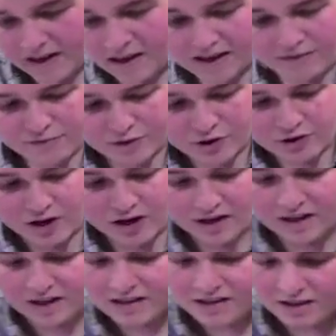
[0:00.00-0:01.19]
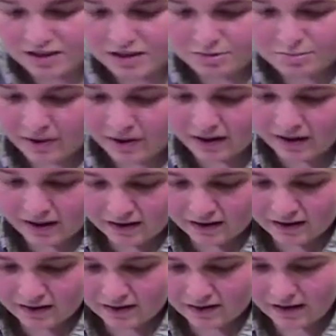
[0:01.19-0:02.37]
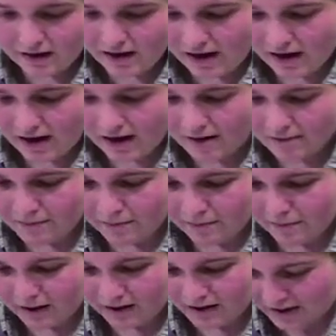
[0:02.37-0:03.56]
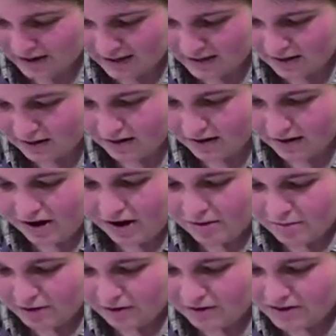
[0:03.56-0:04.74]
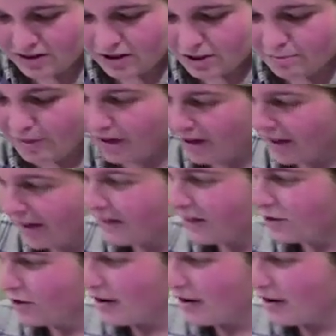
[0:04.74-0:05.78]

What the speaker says: If your garlic starts burning, mine isn't, but if it starts burning, then you